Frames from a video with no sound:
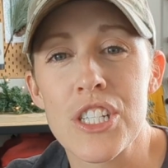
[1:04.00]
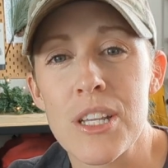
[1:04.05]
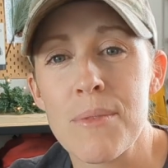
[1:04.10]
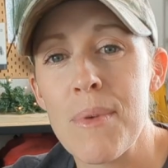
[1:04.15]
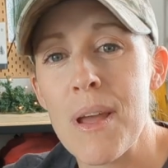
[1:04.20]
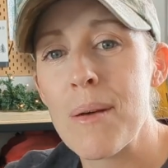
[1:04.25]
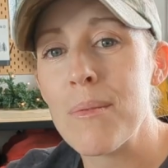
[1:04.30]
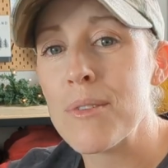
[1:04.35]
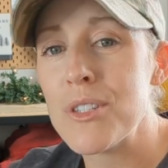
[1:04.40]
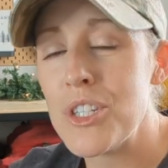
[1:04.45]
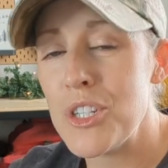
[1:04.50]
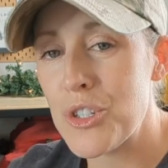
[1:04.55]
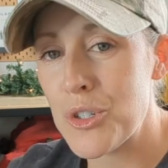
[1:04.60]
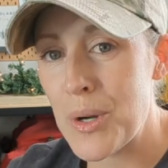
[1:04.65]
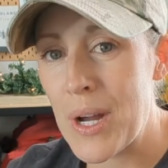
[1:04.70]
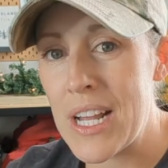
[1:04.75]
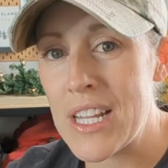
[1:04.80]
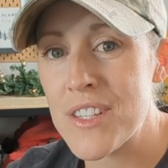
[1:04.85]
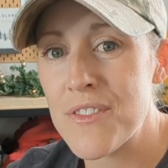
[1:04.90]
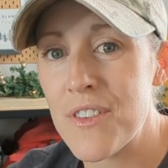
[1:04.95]
just gonna be able to
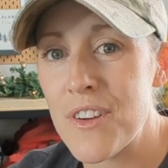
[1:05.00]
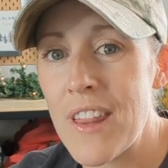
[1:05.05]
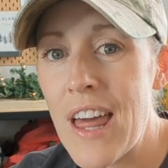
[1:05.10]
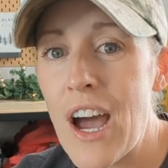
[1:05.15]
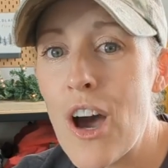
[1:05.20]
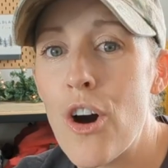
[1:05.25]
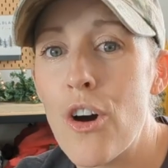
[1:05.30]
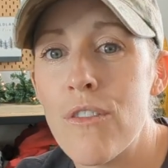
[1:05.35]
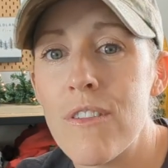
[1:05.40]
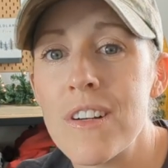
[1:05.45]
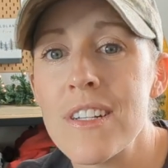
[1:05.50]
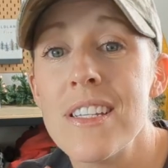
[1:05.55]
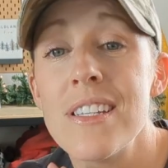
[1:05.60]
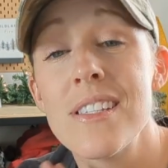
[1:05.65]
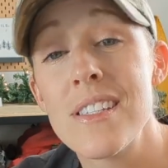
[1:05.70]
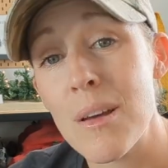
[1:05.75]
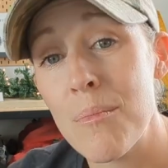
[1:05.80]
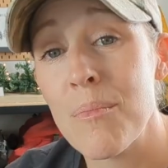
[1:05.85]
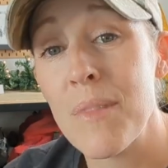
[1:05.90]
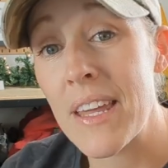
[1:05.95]
transfer that over to
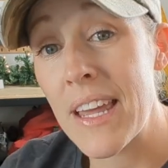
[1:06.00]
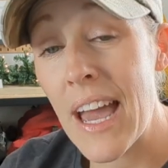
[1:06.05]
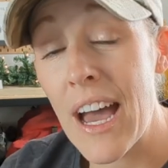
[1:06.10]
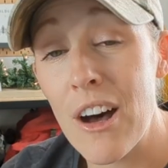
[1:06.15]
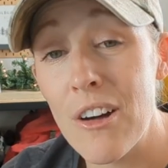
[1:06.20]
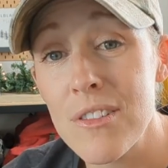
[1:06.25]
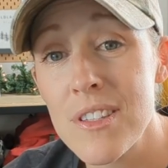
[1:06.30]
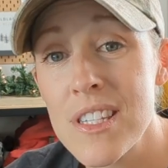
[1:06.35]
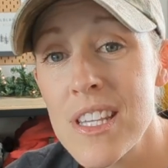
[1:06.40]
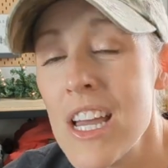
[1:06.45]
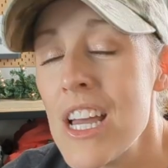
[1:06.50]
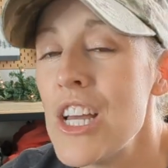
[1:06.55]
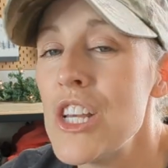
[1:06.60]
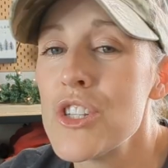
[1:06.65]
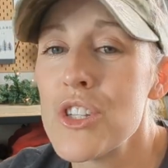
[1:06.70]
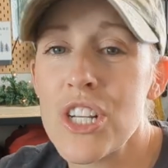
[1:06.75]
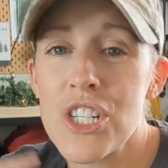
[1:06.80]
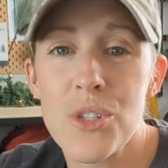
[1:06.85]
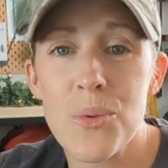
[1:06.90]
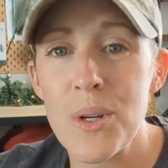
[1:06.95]
something else.
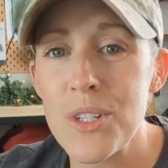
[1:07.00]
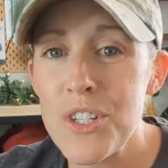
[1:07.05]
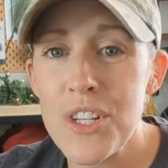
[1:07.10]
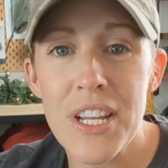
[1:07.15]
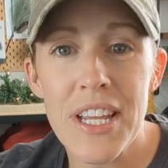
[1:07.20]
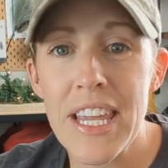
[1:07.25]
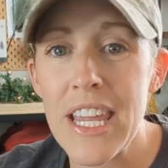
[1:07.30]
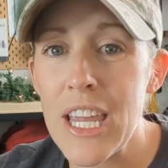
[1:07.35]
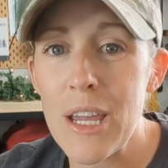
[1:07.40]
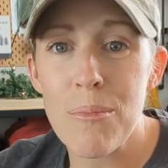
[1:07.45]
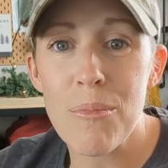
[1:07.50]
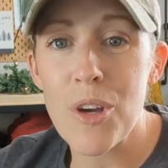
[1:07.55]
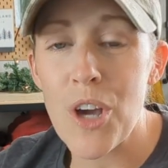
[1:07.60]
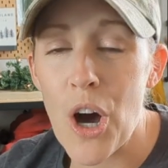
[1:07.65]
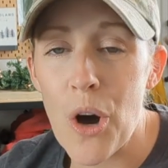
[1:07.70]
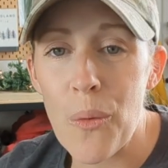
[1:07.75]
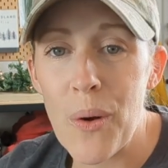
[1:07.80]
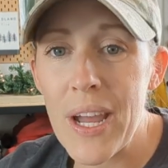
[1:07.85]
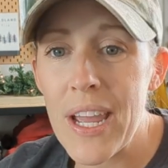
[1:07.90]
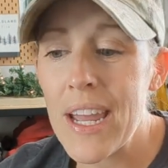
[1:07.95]
So I just want you to keep
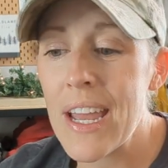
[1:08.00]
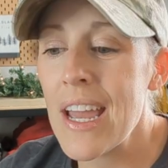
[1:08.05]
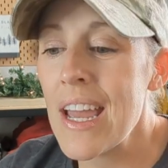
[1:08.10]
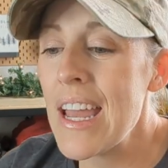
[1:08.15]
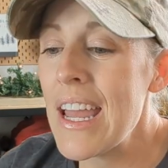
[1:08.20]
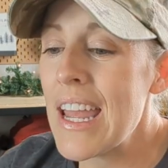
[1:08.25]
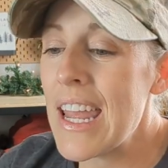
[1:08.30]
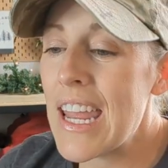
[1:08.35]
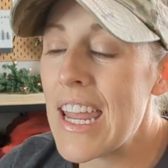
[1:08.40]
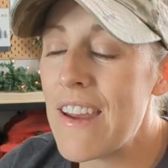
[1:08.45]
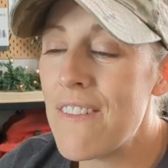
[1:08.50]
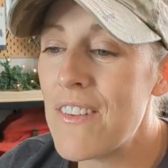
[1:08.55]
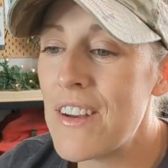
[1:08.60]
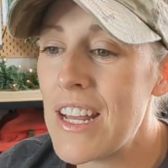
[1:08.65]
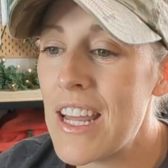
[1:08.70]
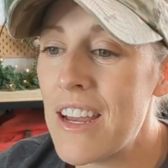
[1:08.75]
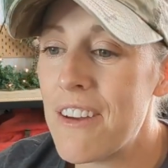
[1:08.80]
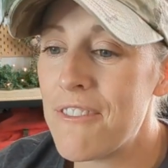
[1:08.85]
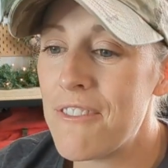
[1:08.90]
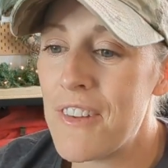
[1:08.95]
going,
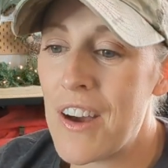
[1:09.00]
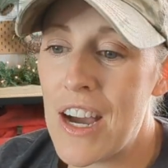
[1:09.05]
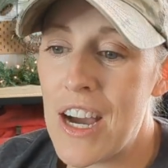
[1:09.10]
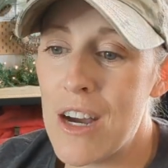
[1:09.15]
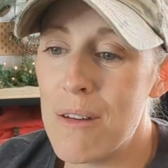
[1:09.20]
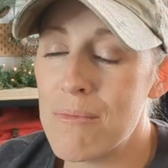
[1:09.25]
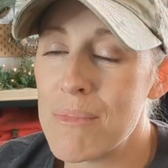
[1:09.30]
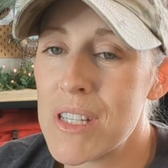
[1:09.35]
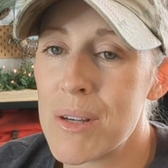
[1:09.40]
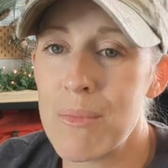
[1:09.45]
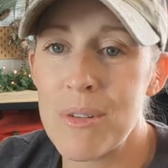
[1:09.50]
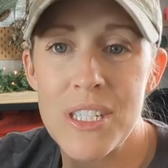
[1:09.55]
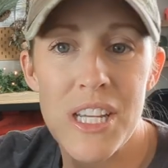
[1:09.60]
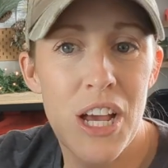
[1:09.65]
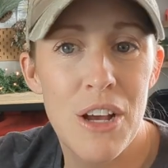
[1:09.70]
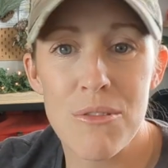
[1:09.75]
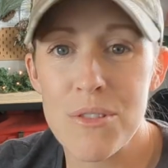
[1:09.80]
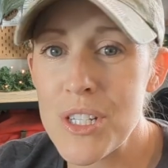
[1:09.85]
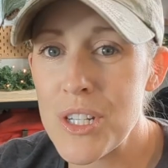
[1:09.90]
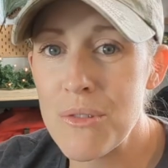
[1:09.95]
even if, someone
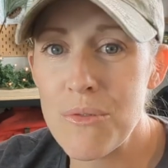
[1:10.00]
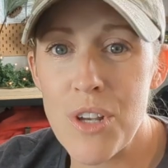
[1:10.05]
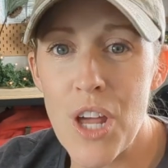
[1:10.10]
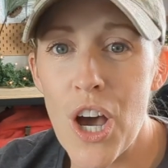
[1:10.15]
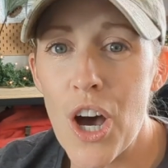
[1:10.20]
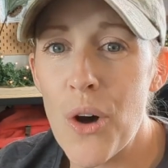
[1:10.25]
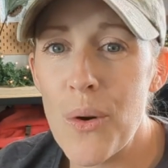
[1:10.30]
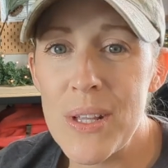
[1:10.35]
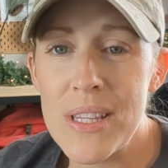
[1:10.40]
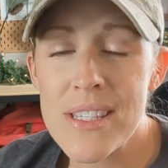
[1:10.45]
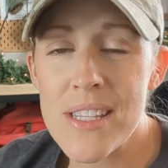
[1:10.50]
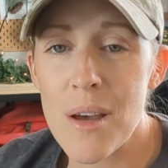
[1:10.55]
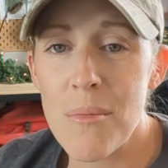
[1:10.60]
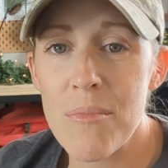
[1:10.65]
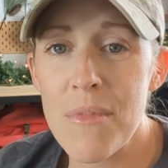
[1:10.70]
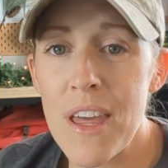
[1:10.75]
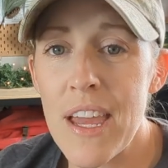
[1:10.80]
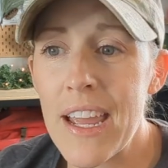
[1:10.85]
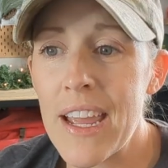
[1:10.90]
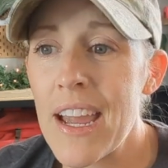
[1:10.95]
tells you no in
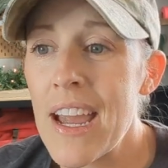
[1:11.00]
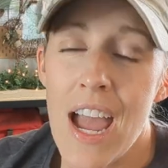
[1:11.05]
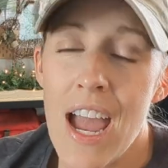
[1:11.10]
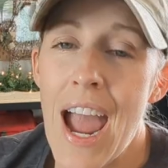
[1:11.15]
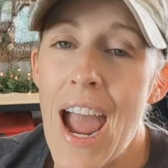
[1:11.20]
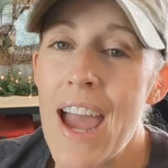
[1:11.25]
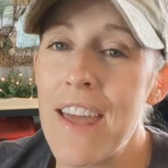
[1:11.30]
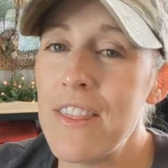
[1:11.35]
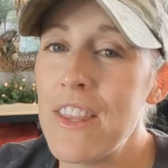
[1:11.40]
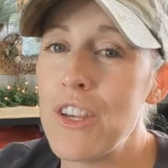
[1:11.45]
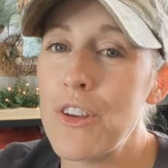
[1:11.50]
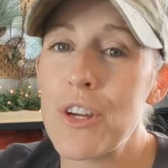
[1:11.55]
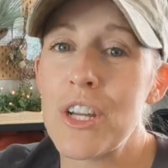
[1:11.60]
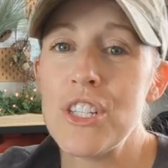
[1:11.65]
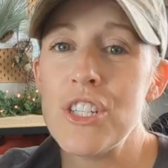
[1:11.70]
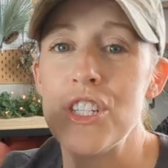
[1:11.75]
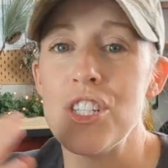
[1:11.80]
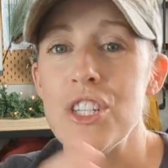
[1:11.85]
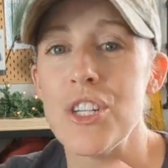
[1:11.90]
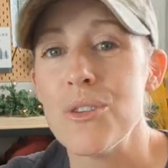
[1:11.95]
something, and then you
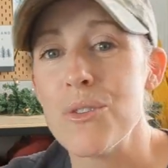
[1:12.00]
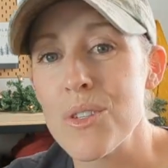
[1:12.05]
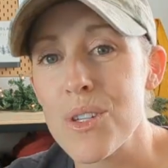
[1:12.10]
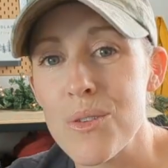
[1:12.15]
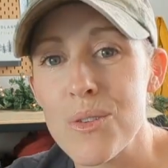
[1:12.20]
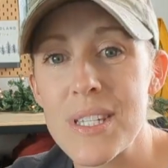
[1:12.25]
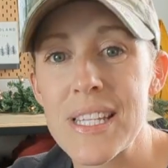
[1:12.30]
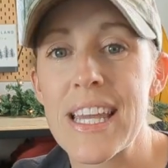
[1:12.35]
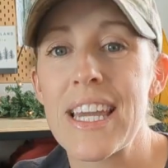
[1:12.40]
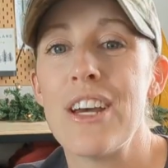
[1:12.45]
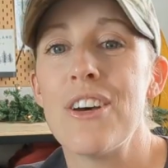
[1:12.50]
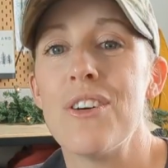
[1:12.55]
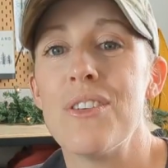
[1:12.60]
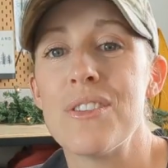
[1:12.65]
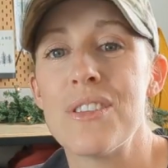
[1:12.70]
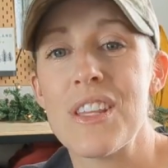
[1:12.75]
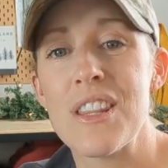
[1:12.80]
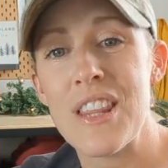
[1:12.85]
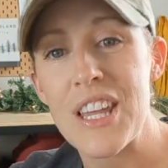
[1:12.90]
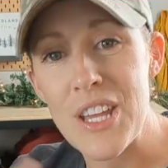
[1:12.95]
can just use those
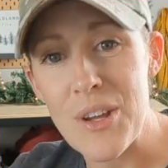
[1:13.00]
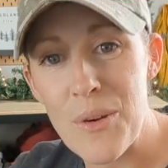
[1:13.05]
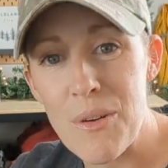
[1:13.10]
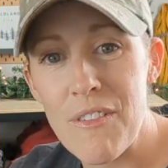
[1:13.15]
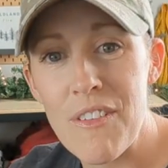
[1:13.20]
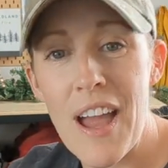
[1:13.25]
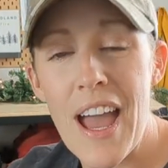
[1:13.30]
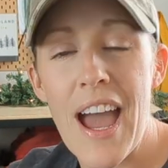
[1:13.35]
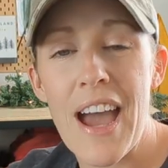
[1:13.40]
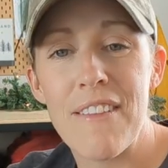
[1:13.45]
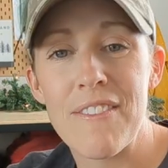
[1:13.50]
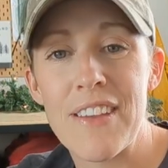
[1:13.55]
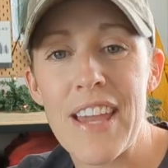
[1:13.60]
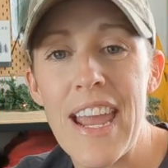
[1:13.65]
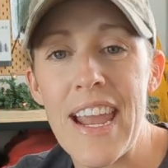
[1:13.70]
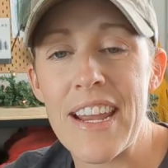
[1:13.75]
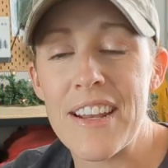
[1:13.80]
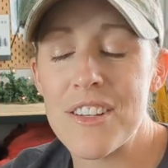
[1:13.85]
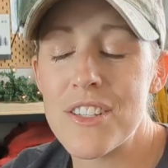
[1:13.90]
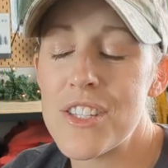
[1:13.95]
skills that you have
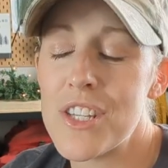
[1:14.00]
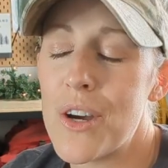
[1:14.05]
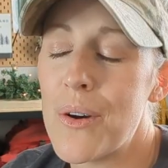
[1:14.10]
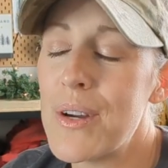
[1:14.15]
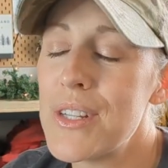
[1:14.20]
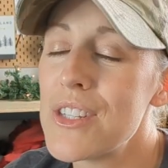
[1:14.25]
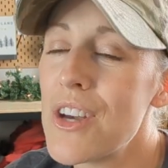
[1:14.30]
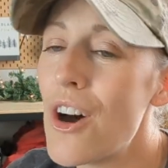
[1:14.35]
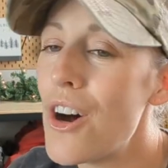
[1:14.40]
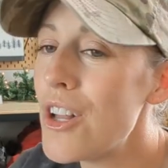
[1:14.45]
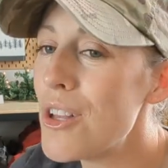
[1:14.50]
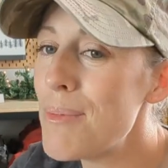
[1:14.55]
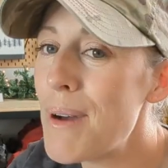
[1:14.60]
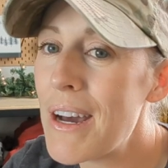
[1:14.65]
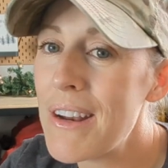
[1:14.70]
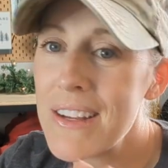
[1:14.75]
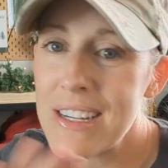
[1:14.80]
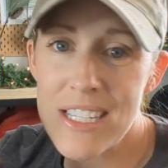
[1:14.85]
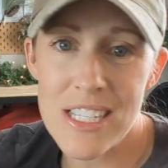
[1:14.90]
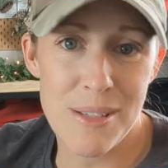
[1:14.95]
gained. So it's all
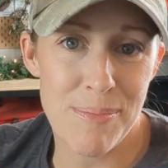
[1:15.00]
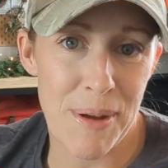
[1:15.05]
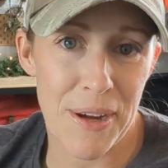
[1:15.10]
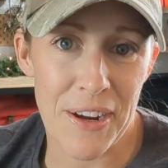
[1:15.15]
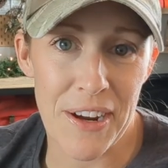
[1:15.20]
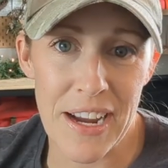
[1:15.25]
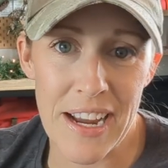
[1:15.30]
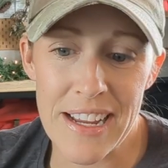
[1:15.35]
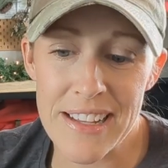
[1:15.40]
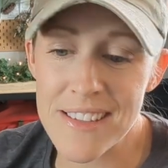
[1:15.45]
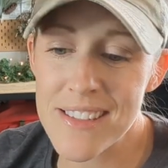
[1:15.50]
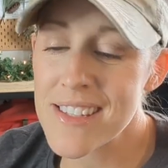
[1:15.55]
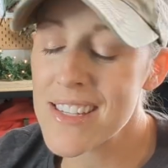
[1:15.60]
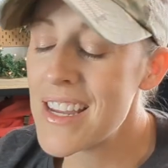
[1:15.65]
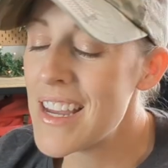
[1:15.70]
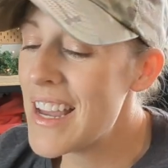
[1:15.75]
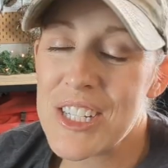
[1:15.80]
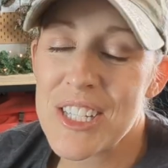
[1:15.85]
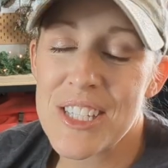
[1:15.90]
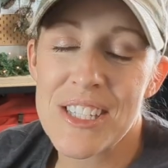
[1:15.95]
about experience.
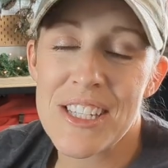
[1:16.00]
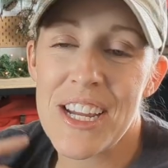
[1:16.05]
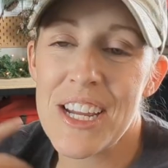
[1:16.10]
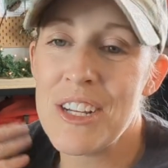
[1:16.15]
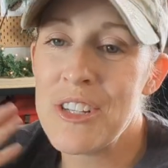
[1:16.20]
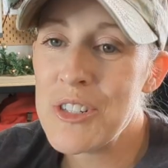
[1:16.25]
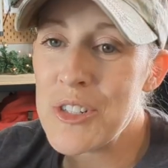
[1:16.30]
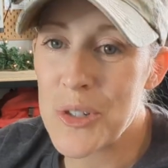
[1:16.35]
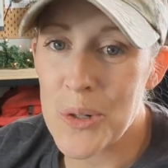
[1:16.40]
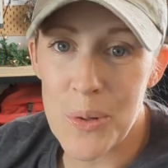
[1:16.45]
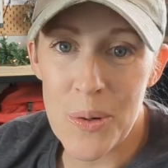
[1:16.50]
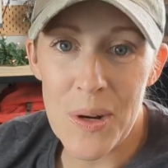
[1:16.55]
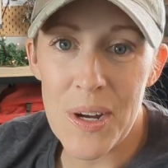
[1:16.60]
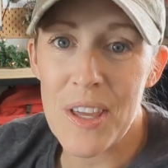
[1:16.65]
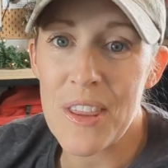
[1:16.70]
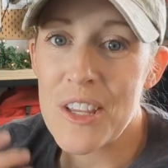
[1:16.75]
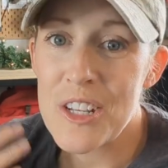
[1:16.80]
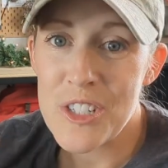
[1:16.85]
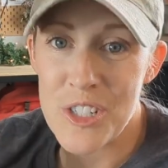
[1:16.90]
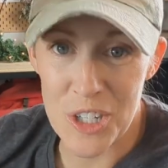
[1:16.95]
Just
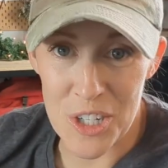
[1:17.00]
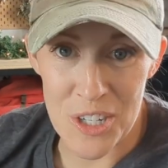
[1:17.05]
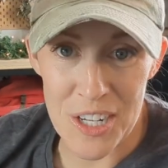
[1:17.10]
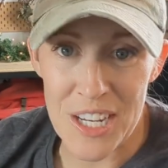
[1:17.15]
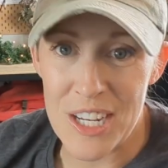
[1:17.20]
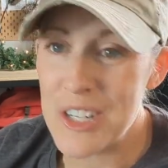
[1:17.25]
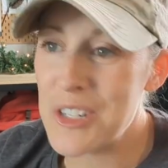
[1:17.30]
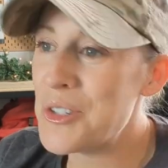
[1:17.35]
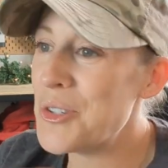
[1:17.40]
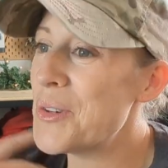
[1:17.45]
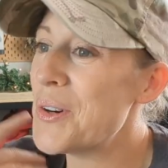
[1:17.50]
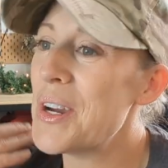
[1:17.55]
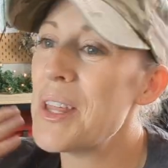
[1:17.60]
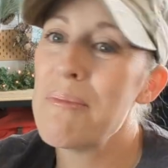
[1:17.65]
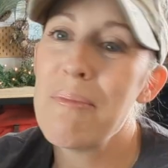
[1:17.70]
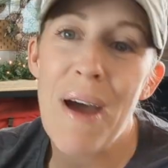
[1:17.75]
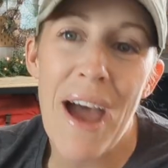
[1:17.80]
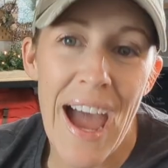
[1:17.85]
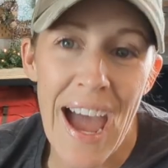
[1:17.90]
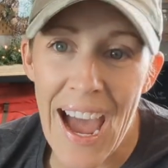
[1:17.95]
enjoy the journey, enjoy
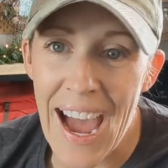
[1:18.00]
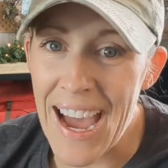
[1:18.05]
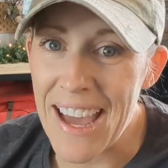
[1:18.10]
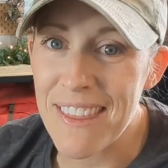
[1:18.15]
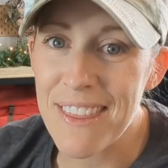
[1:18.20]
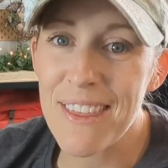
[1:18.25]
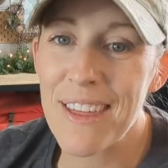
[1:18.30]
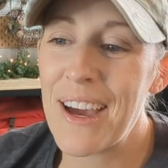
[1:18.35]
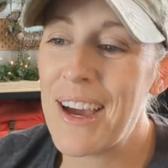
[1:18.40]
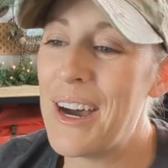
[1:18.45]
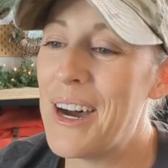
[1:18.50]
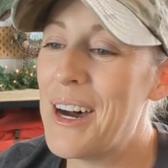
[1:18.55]
the path.